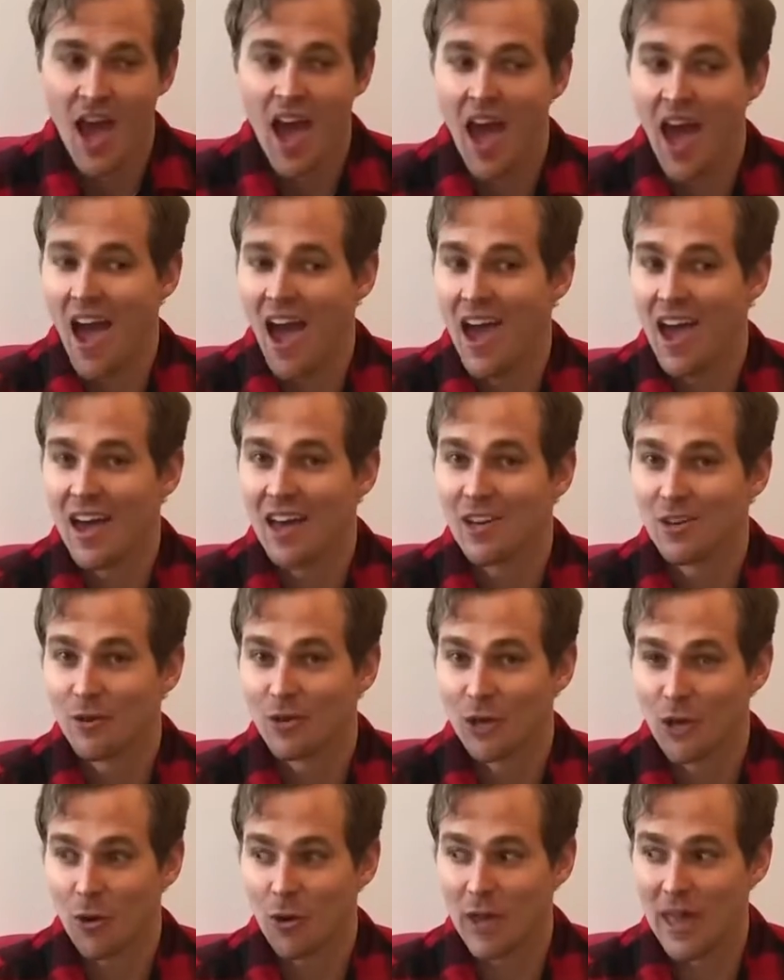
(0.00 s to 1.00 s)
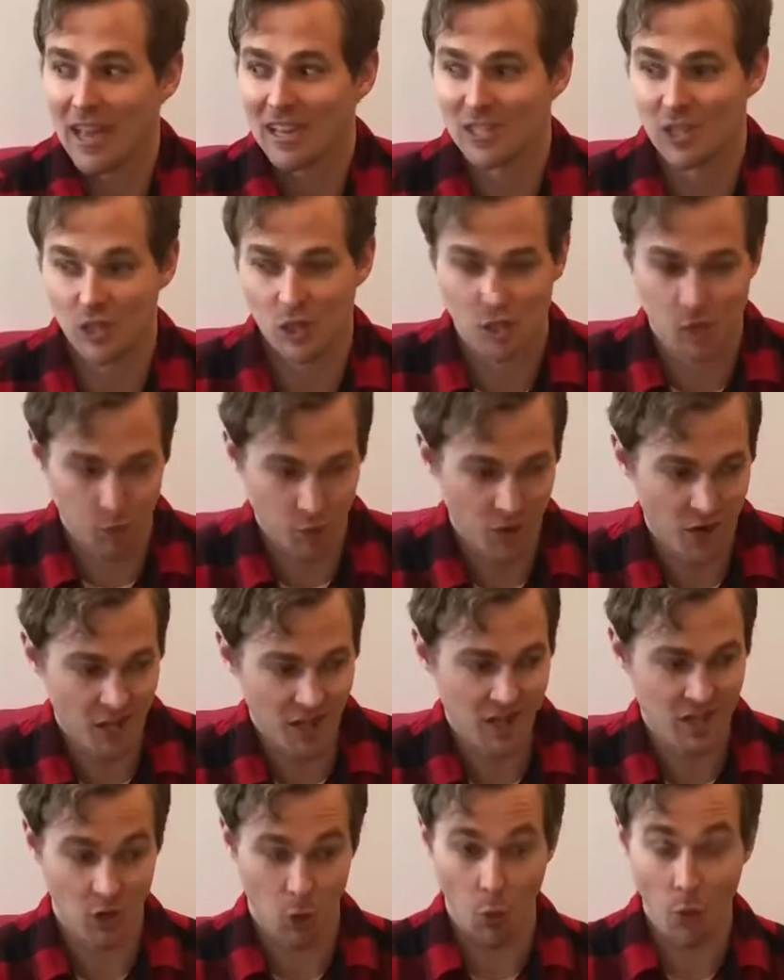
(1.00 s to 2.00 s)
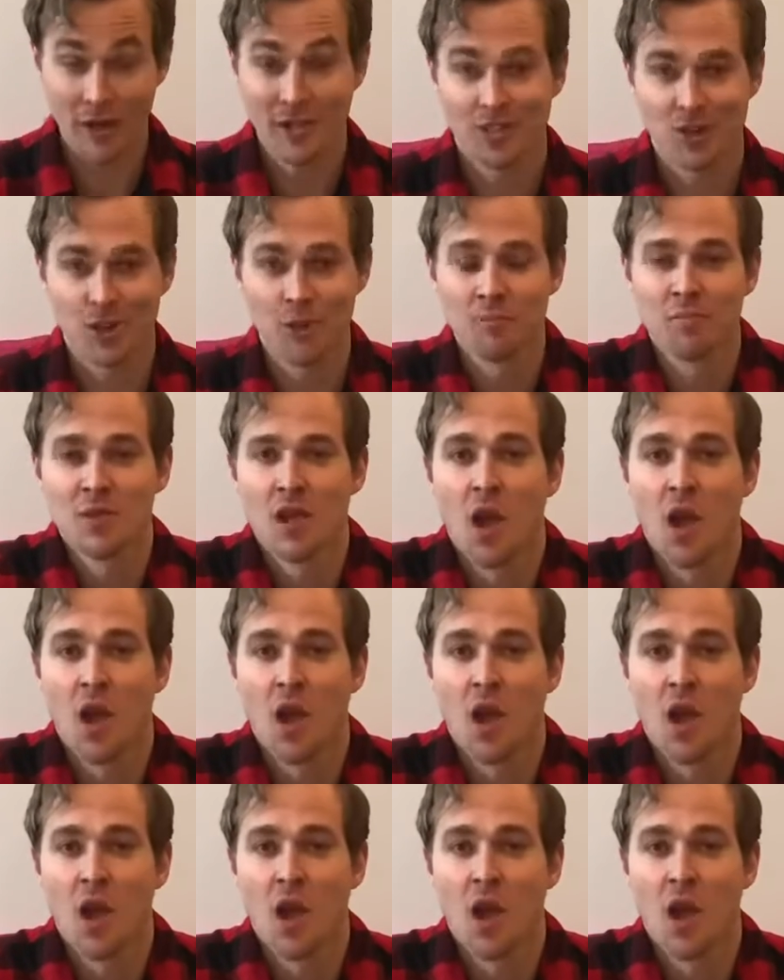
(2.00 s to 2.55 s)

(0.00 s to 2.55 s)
And you're like, okay, is it spring? Is it winter?